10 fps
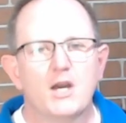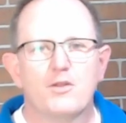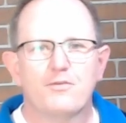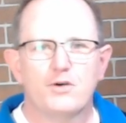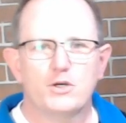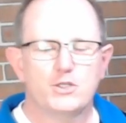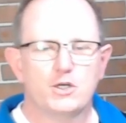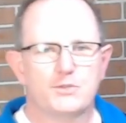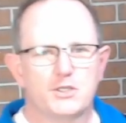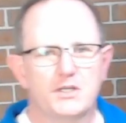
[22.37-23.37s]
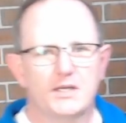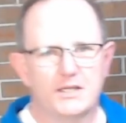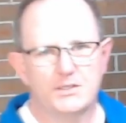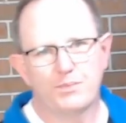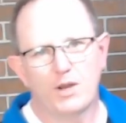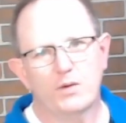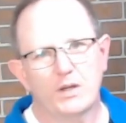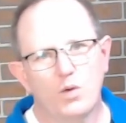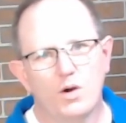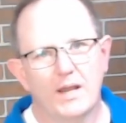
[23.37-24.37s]
The first option is
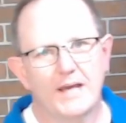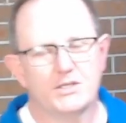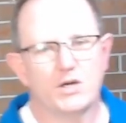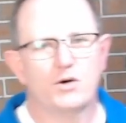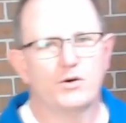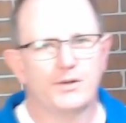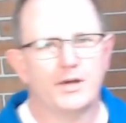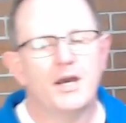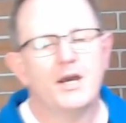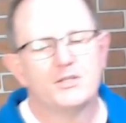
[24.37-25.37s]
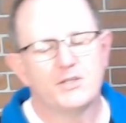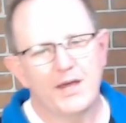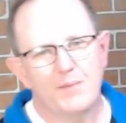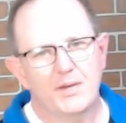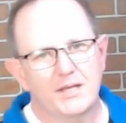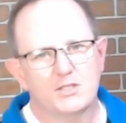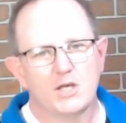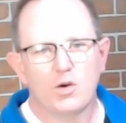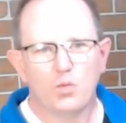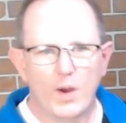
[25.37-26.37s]
blowing while laser on. So that means
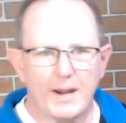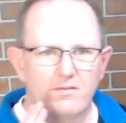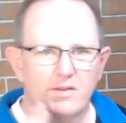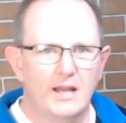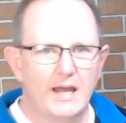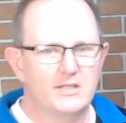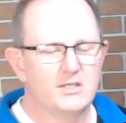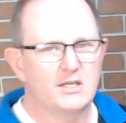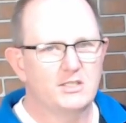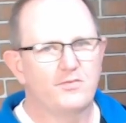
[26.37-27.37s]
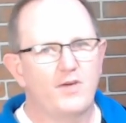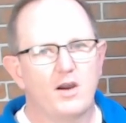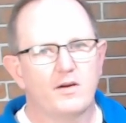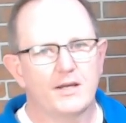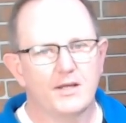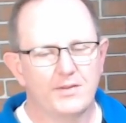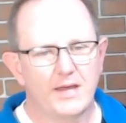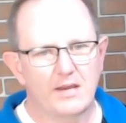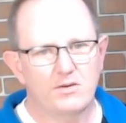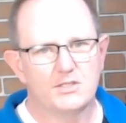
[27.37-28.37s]
whenever the laser is firing,
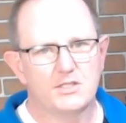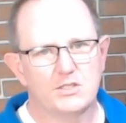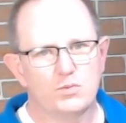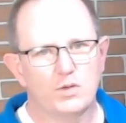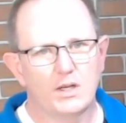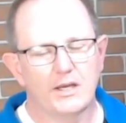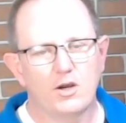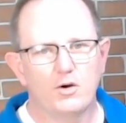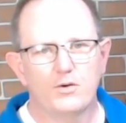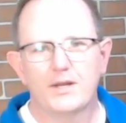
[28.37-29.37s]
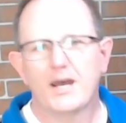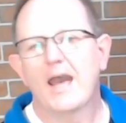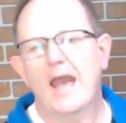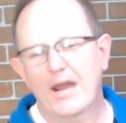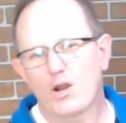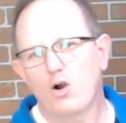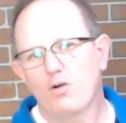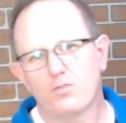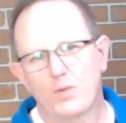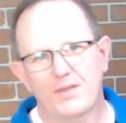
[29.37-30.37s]
the Air Assist will click on and
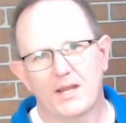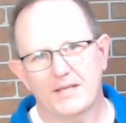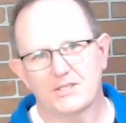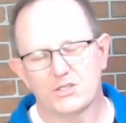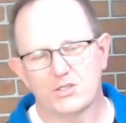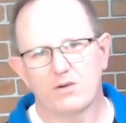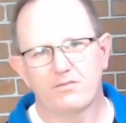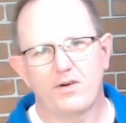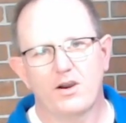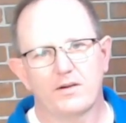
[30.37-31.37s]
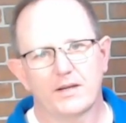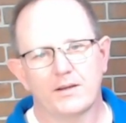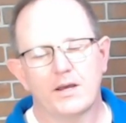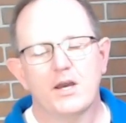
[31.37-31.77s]
off when the laser is not firing.